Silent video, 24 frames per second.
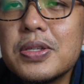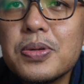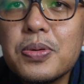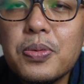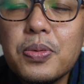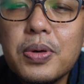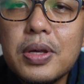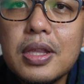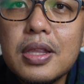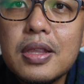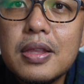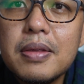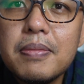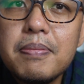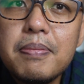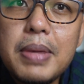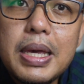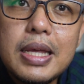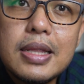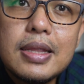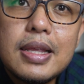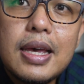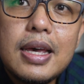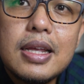with
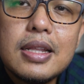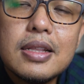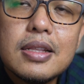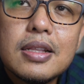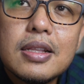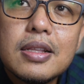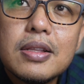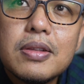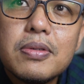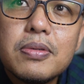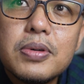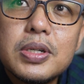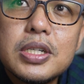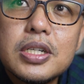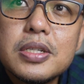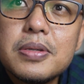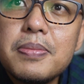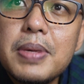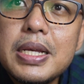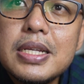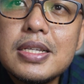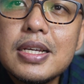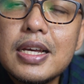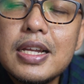May 10, which was
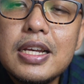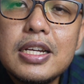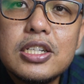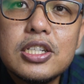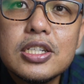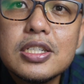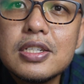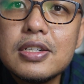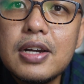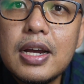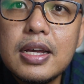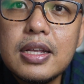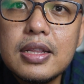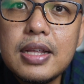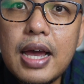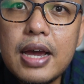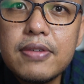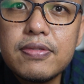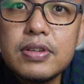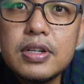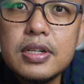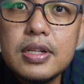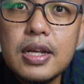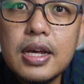basically just right
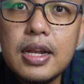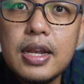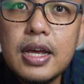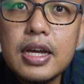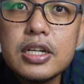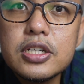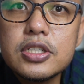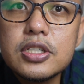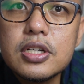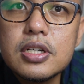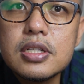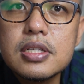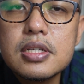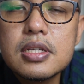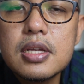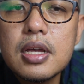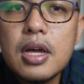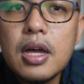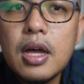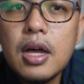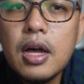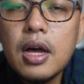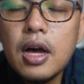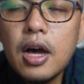after the elections.
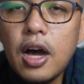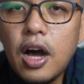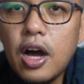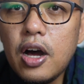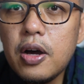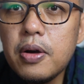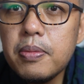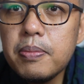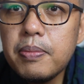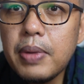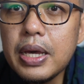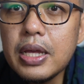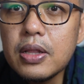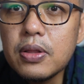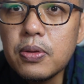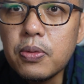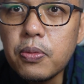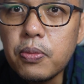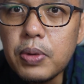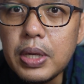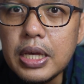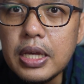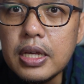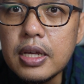How might
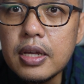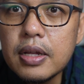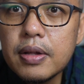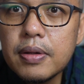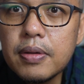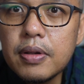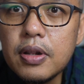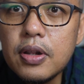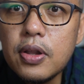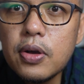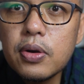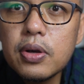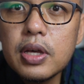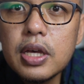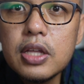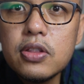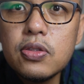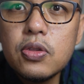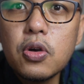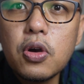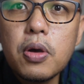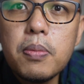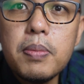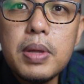we look
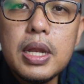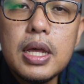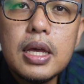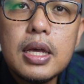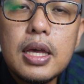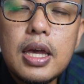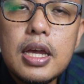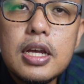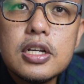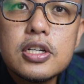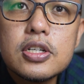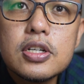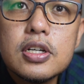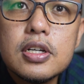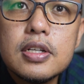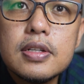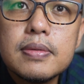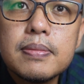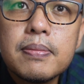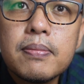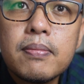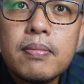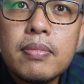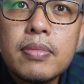into
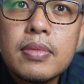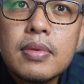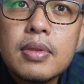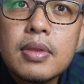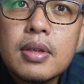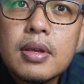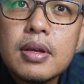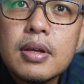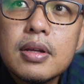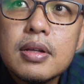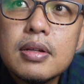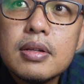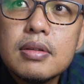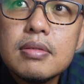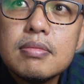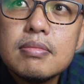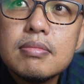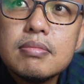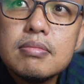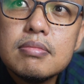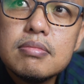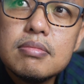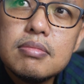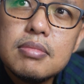communication
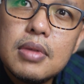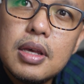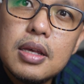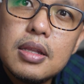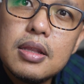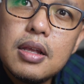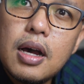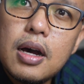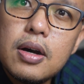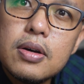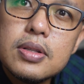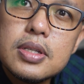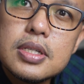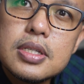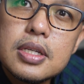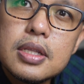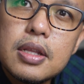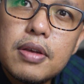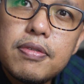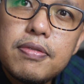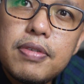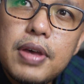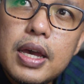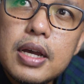and how does it
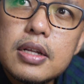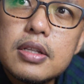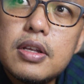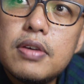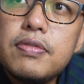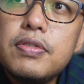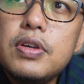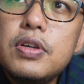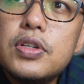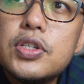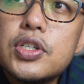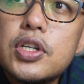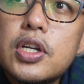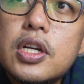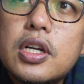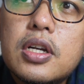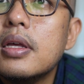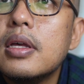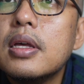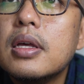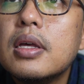affect the future?